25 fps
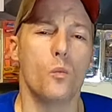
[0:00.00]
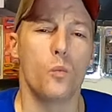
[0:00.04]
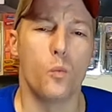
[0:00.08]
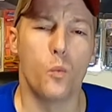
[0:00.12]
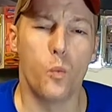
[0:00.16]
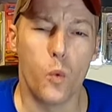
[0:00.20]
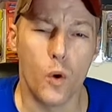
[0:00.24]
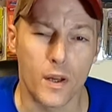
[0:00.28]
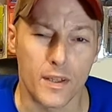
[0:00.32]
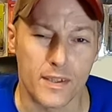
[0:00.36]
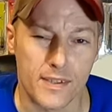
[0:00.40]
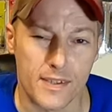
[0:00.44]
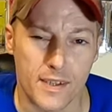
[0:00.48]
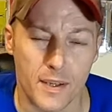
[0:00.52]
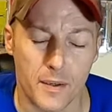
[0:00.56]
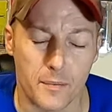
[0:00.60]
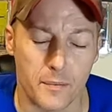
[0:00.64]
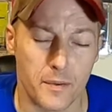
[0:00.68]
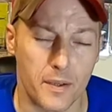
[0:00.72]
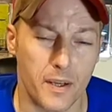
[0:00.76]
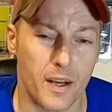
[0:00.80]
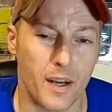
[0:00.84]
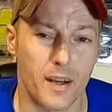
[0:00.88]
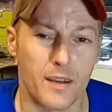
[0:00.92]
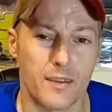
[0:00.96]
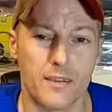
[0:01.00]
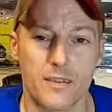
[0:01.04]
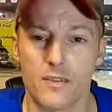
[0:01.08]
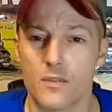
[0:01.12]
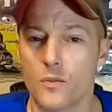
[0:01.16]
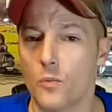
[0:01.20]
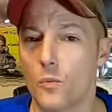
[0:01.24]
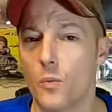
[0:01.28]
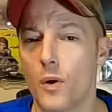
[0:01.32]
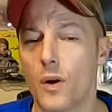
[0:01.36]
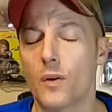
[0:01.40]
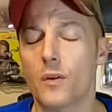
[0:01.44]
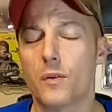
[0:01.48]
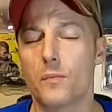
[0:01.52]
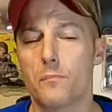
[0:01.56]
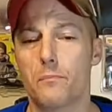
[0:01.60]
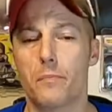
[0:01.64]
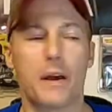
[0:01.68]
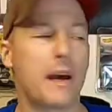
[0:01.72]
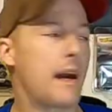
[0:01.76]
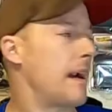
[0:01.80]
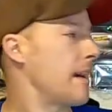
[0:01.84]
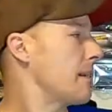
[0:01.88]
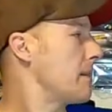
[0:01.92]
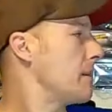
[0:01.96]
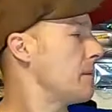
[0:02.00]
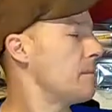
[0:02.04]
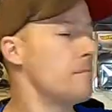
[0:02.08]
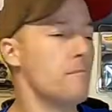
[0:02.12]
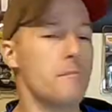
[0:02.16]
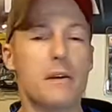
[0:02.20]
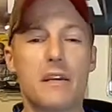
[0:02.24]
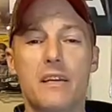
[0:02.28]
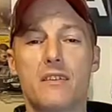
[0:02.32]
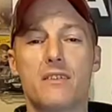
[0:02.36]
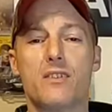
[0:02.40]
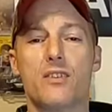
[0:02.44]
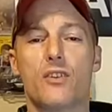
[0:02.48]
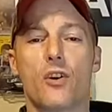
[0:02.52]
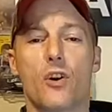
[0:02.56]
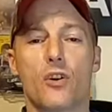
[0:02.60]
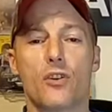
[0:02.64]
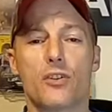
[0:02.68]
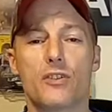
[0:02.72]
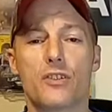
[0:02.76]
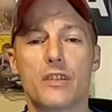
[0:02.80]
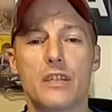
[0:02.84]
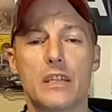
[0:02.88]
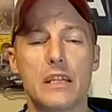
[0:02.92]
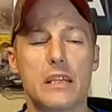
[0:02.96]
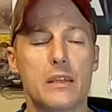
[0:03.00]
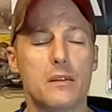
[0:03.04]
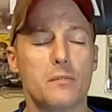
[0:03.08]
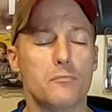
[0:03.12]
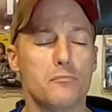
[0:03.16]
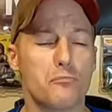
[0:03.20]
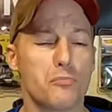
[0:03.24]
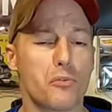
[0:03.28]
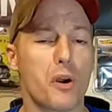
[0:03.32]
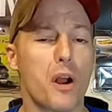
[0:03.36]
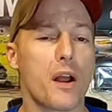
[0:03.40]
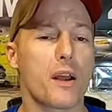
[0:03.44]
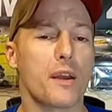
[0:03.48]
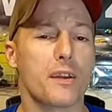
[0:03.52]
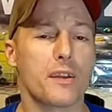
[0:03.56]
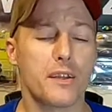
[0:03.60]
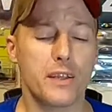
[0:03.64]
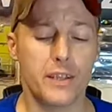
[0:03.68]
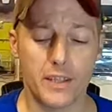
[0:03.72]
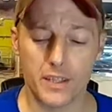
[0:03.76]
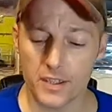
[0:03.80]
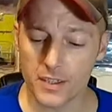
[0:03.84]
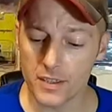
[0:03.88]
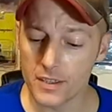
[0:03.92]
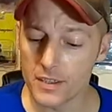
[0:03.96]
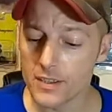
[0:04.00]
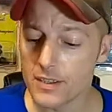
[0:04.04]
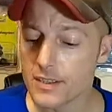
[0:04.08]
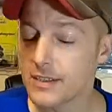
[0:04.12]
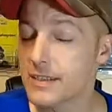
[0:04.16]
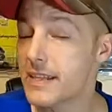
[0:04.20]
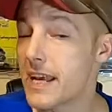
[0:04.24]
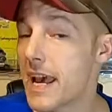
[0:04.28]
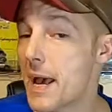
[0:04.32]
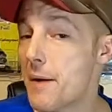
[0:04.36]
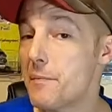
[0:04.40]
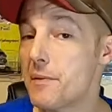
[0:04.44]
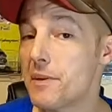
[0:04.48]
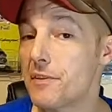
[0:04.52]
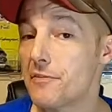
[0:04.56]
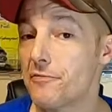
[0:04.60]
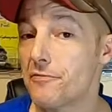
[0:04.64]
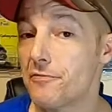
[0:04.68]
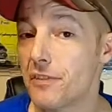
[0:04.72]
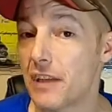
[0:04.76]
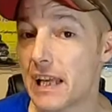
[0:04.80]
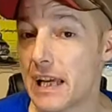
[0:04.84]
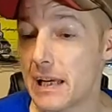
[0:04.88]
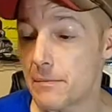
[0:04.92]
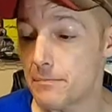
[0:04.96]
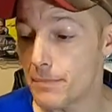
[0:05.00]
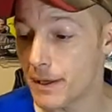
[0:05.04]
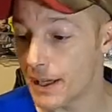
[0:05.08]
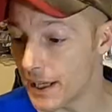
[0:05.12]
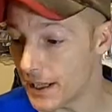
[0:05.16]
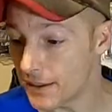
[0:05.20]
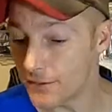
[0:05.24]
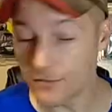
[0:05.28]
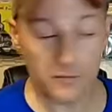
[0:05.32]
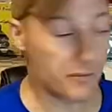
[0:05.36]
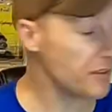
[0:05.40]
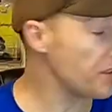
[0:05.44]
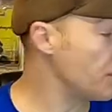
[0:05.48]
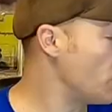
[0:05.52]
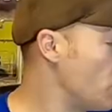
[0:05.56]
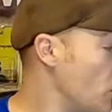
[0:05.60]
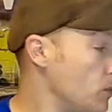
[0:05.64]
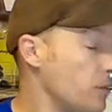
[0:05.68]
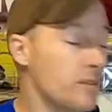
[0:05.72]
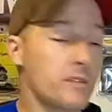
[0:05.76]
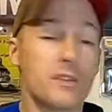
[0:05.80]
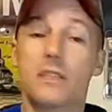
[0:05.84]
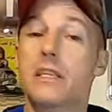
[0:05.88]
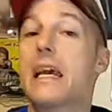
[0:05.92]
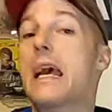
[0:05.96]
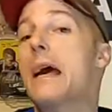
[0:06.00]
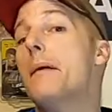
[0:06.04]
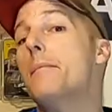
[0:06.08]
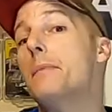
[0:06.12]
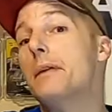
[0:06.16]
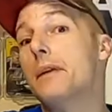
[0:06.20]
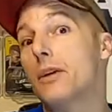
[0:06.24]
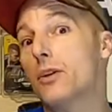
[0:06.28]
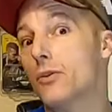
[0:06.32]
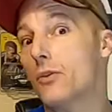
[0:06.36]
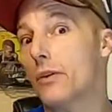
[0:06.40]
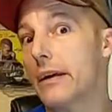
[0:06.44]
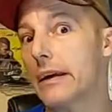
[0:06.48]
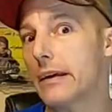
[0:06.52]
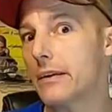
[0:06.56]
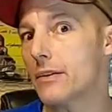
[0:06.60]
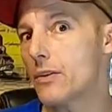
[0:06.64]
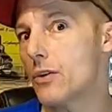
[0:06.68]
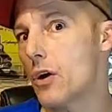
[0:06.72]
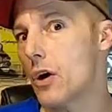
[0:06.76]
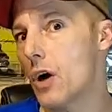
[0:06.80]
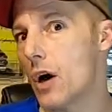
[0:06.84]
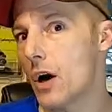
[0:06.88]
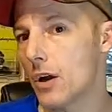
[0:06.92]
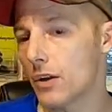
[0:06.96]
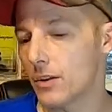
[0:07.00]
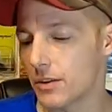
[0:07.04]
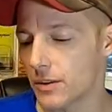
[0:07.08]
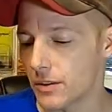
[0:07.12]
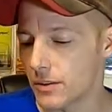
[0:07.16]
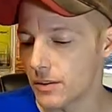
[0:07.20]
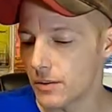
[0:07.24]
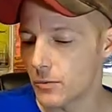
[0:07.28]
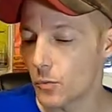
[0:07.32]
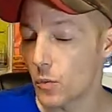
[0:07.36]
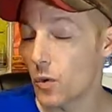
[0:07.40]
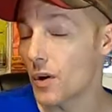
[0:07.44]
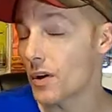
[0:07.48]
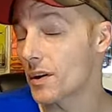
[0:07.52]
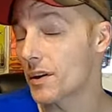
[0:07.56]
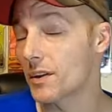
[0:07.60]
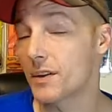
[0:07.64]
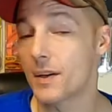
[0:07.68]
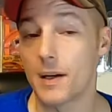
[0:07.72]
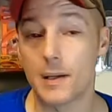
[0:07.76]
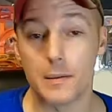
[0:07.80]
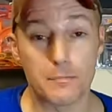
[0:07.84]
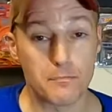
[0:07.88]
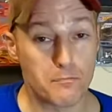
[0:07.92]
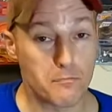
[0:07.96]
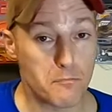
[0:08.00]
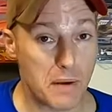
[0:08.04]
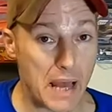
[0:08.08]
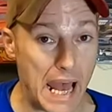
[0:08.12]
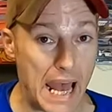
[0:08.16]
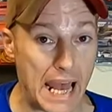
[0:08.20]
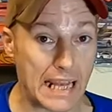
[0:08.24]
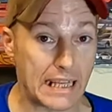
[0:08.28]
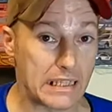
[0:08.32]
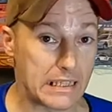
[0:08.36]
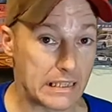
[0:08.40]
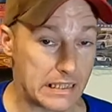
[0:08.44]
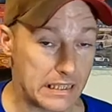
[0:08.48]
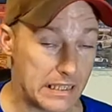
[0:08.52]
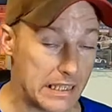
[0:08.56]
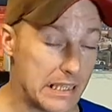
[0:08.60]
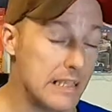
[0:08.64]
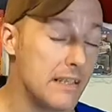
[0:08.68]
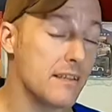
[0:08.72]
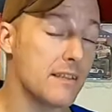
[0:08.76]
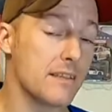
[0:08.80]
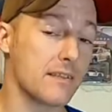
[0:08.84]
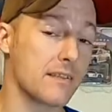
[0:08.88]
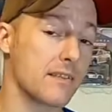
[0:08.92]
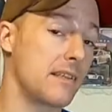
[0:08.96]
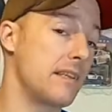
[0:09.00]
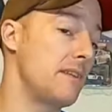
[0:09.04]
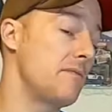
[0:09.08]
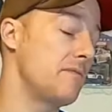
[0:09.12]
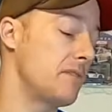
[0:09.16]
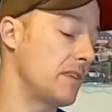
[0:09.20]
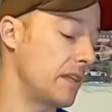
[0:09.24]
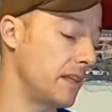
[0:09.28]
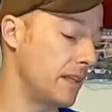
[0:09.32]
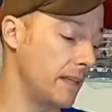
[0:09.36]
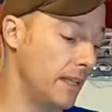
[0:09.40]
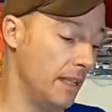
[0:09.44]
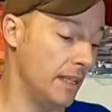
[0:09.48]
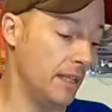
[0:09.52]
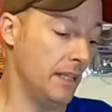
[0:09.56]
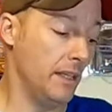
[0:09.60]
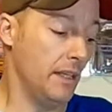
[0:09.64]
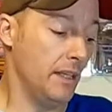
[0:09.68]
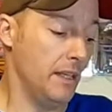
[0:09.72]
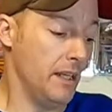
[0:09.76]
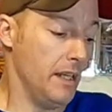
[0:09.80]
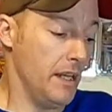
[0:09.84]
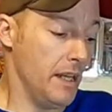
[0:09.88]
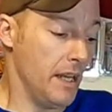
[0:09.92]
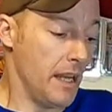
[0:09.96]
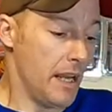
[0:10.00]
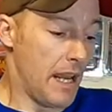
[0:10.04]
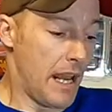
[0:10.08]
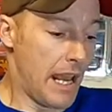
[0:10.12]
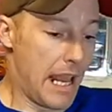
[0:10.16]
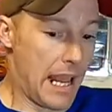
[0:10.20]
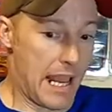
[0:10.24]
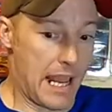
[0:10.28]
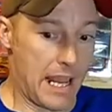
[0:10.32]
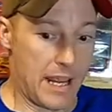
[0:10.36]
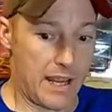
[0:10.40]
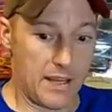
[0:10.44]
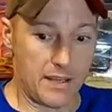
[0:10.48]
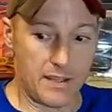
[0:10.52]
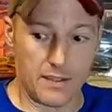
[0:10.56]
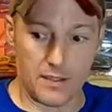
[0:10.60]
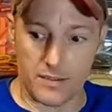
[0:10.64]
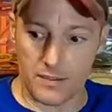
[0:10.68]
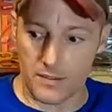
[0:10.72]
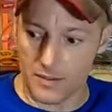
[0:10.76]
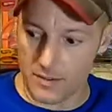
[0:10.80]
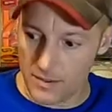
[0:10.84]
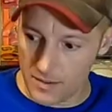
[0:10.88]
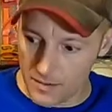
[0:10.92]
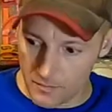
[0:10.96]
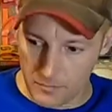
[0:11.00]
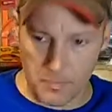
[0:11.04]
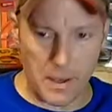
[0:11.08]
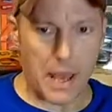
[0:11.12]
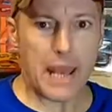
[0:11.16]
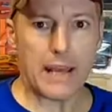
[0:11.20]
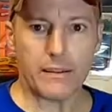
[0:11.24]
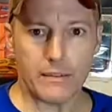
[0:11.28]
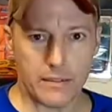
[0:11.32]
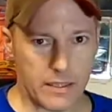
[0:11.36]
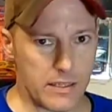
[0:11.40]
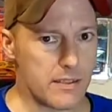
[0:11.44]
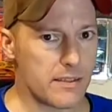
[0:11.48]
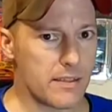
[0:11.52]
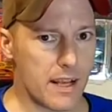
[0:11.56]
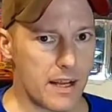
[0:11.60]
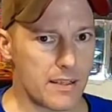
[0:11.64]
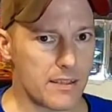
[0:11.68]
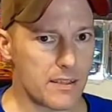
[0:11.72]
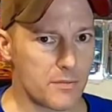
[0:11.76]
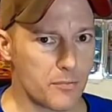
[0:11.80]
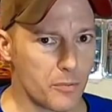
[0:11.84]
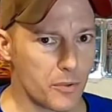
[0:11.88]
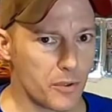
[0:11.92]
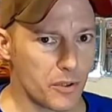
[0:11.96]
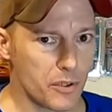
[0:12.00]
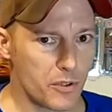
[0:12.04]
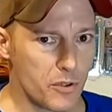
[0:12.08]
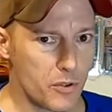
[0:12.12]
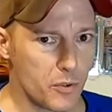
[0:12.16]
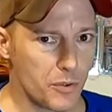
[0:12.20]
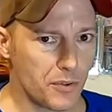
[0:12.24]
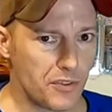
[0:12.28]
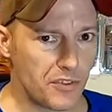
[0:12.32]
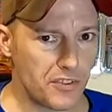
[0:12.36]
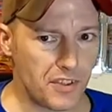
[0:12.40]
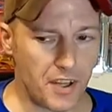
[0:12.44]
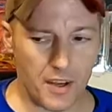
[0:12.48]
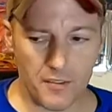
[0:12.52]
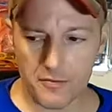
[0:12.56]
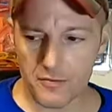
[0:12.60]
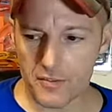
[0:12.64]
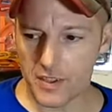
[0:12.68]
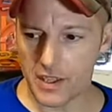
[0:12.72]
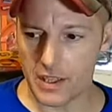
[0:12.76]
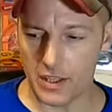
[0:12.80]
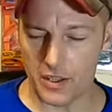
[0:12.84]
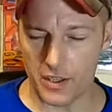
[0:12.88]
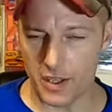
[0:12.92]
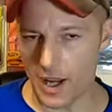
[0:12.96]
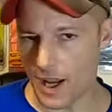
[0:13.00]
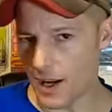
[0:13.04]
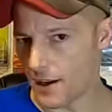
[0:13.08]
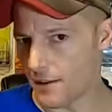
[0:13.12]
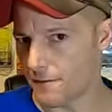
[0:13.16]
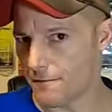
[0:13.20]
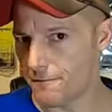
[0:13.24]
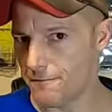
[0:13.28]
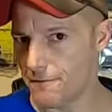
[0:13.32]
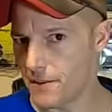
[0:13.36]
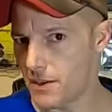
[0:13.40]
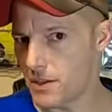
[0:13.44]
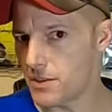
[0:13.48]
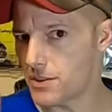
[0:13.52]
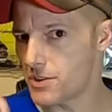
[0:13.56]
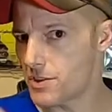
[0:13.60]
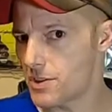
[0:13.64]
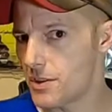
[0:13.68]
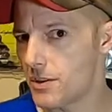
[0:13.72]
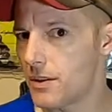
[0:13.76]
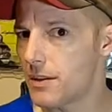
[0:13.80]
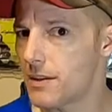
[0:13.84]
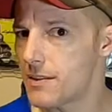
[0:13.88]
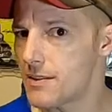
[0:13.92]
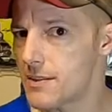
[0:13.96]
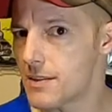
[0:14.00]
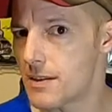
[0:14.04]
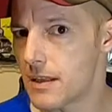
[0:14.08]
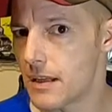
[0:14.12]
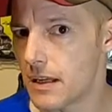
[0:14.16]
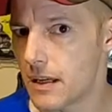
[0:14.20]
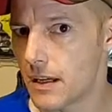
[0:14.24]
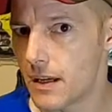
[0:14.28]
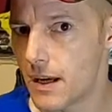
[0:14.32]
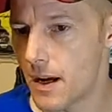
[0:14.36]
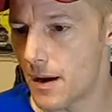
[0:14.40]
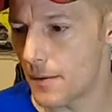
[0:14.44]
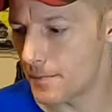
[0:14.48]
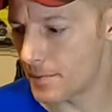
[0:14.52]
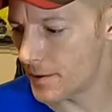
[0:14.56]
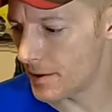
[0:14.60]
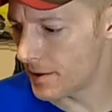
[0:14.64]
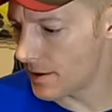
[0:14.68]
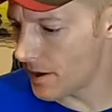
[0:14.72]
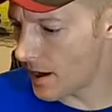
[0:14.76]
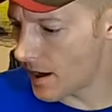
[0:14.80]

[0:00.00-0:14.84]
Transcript: What's up, guys? Welcome back. Amazing RC, Brian here. Tamiya flatbed for the old Tamiya Grand Hauler. Working on Bag D this evening. And Bag D's got some really cool stuff in it. You're kind of finishing this thing up.